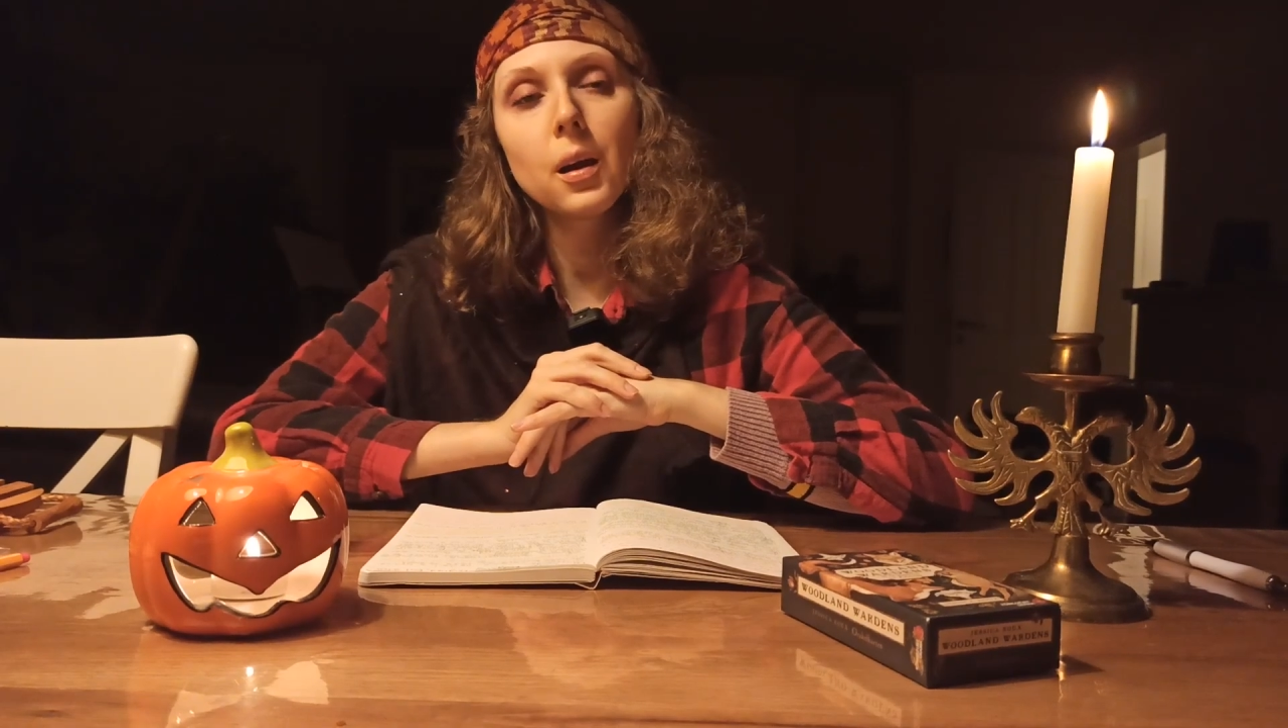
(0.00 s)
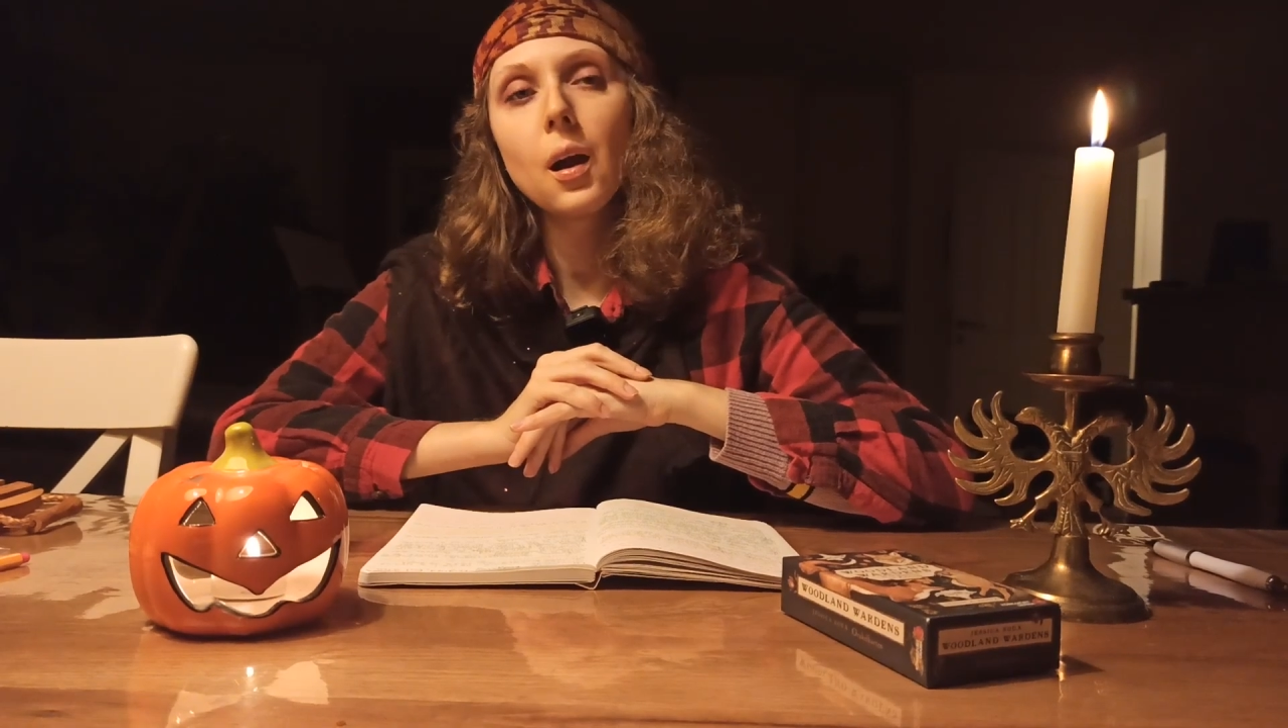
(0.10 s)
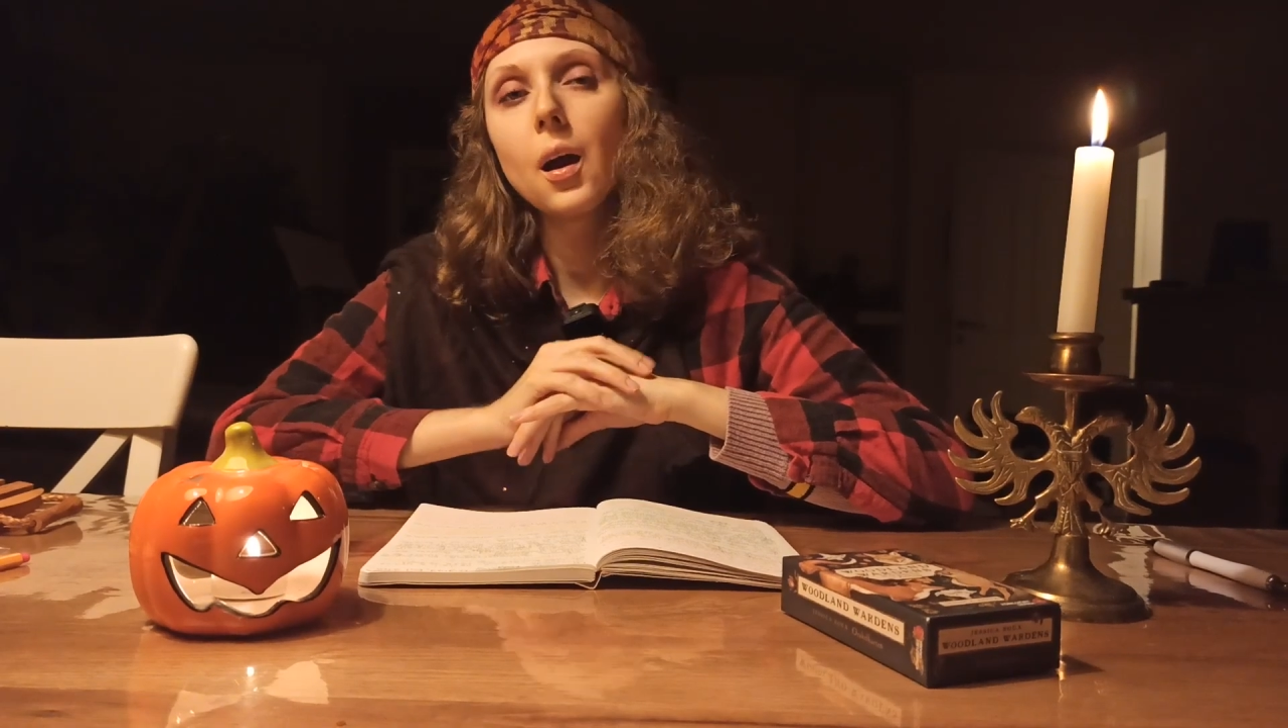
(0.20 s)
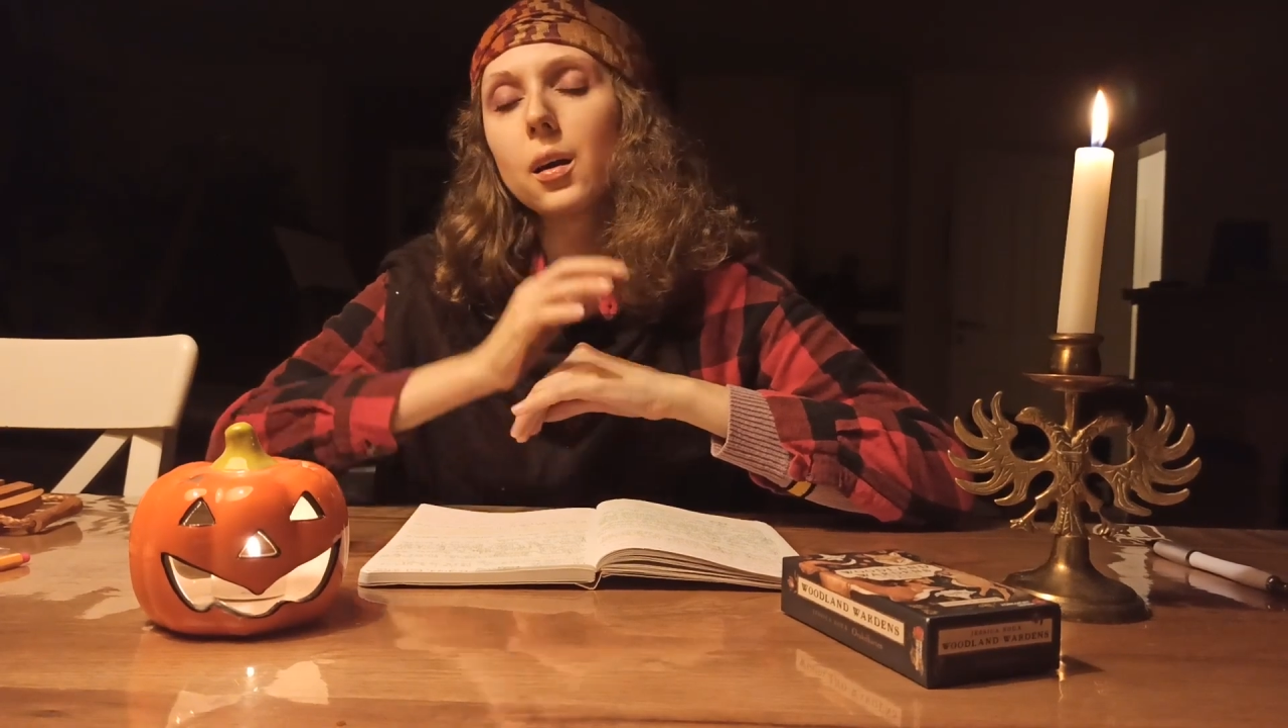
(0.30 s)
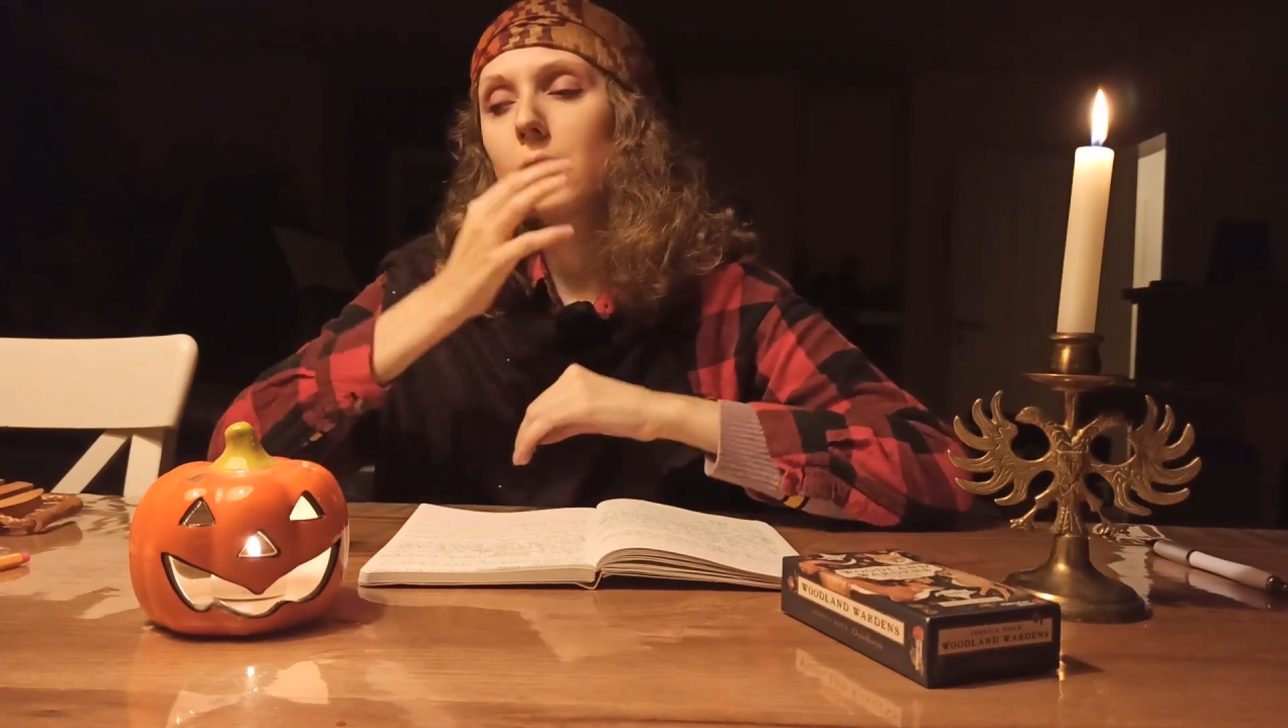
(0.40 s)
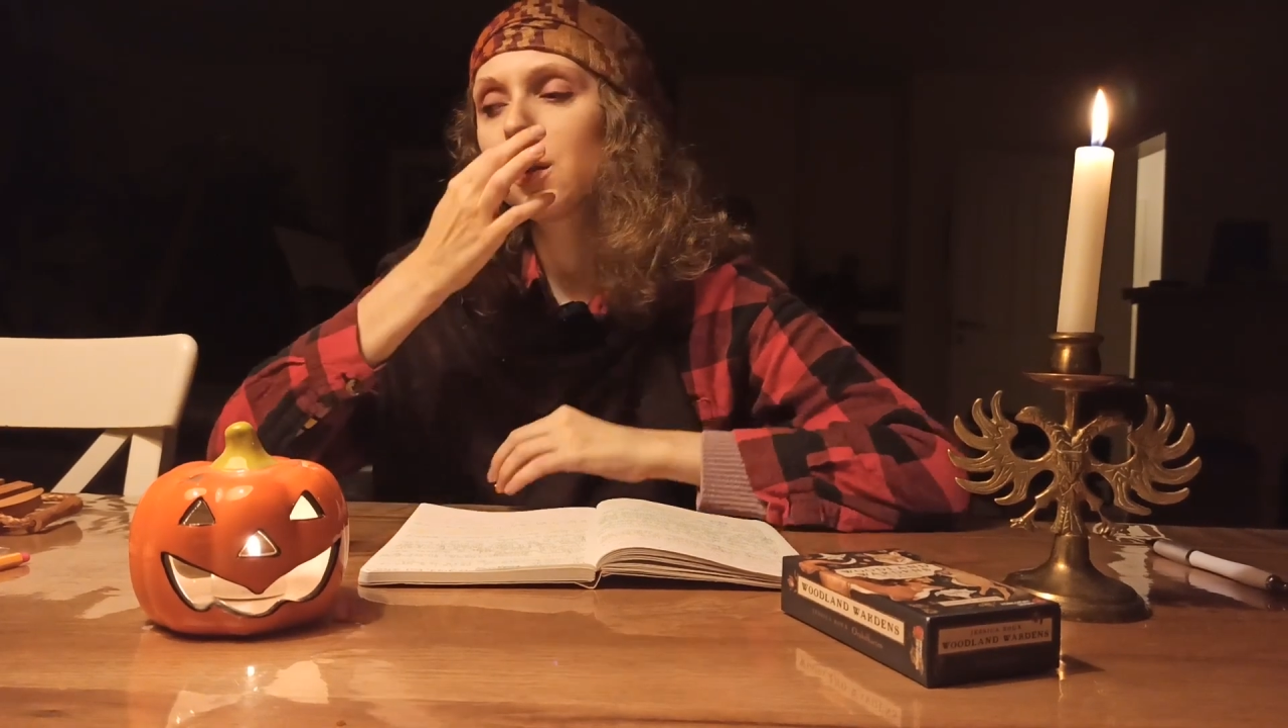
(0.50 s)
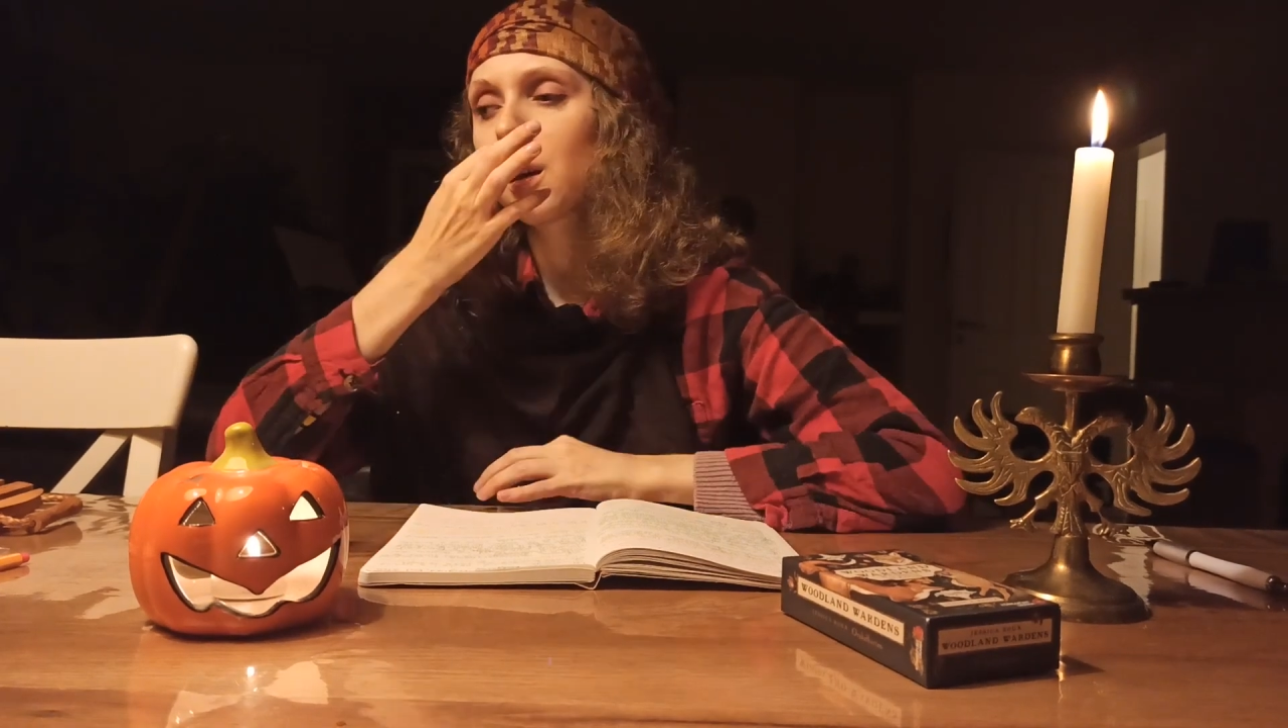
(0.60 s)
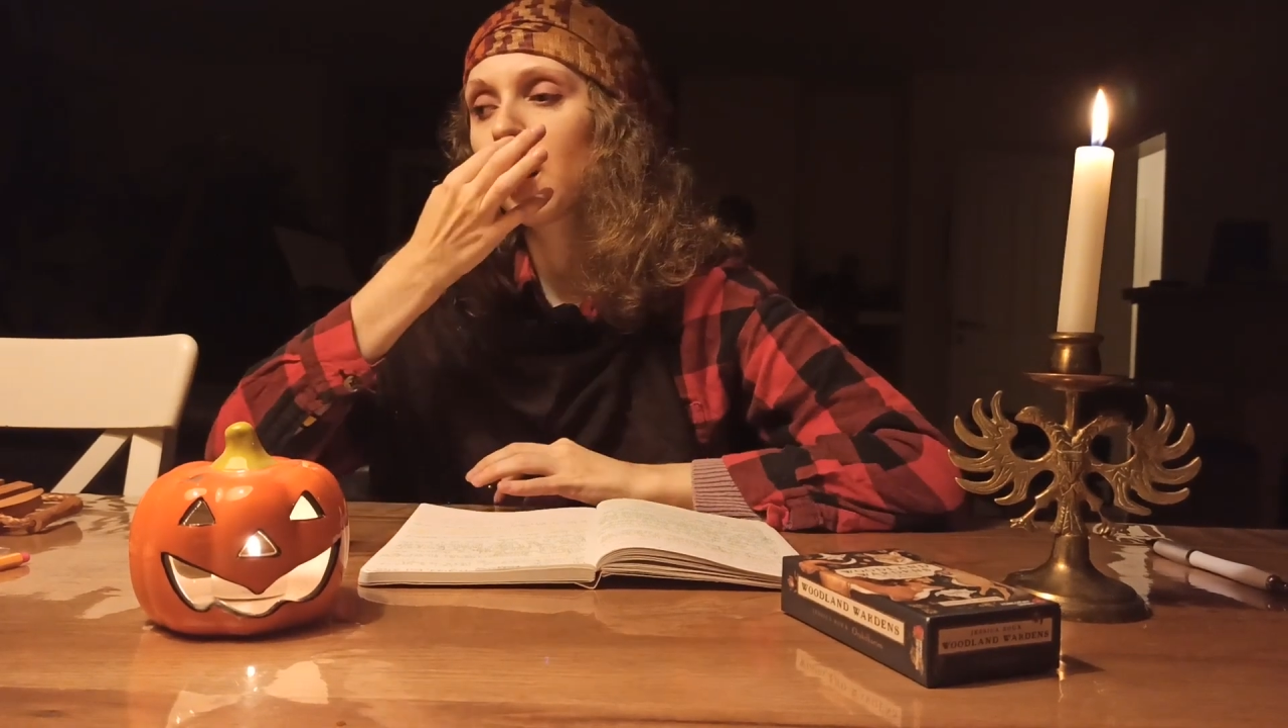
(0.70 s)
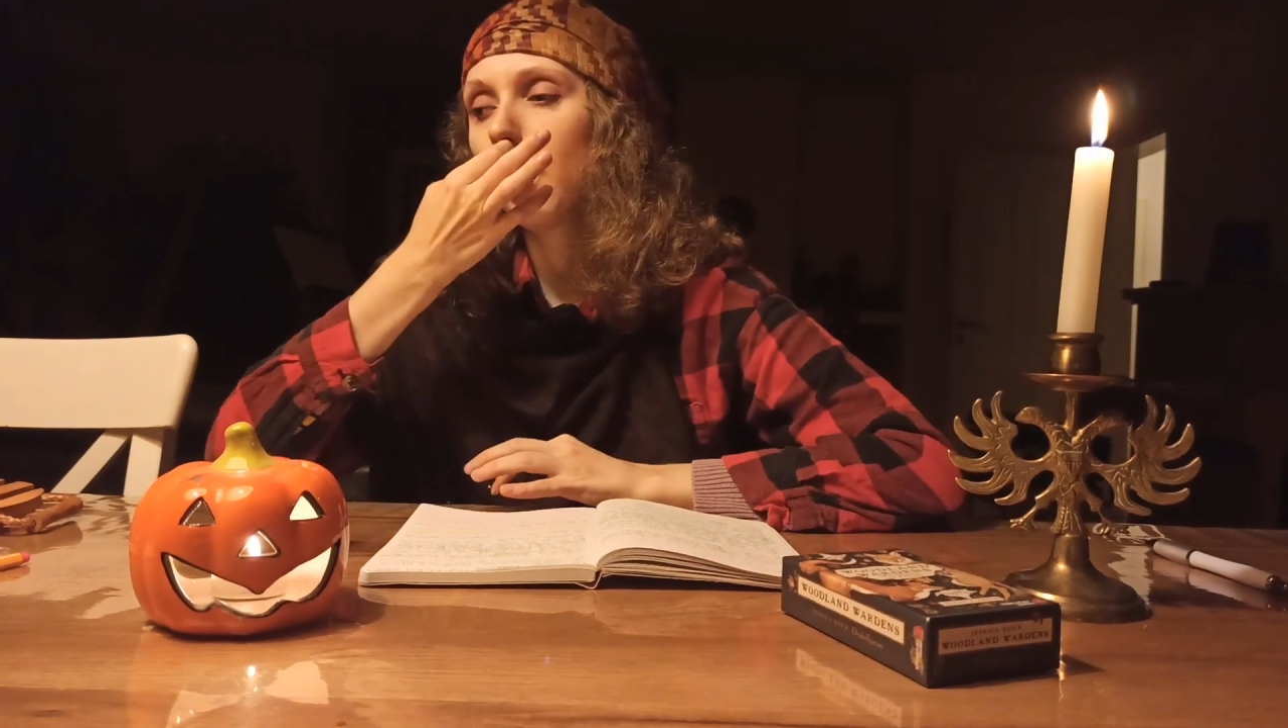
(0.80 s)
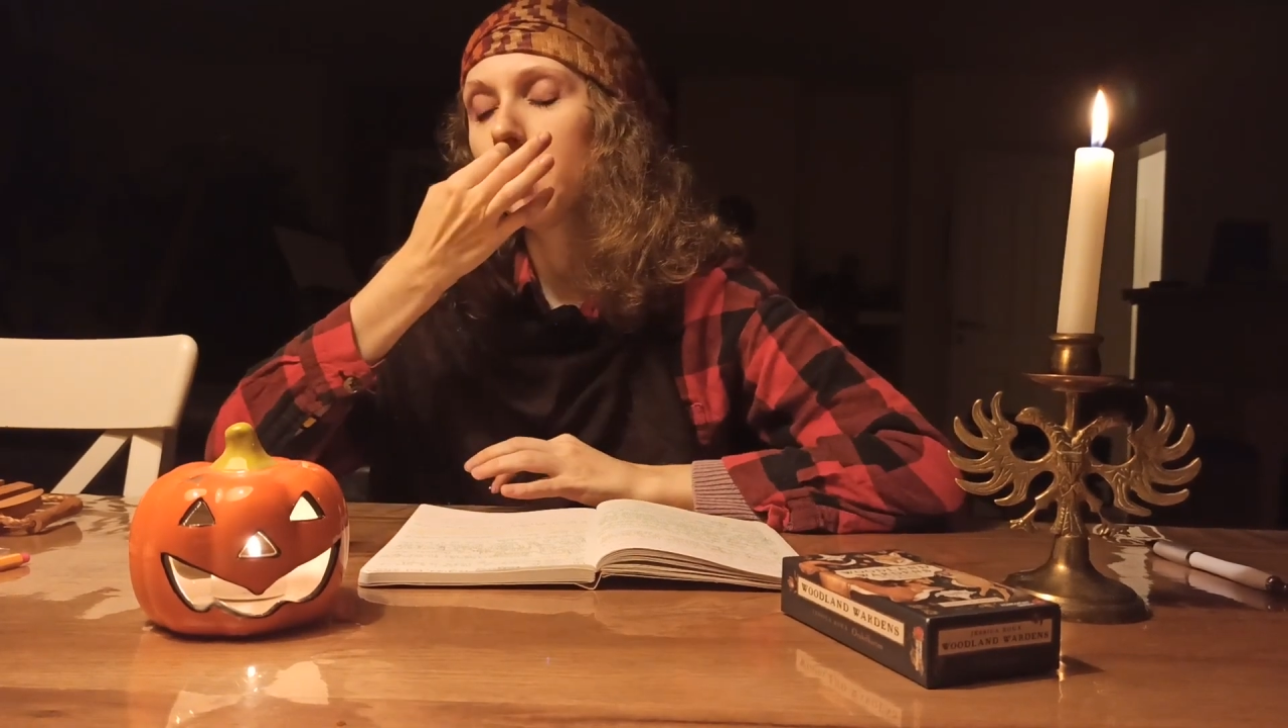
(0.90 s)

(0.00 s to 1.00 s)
I think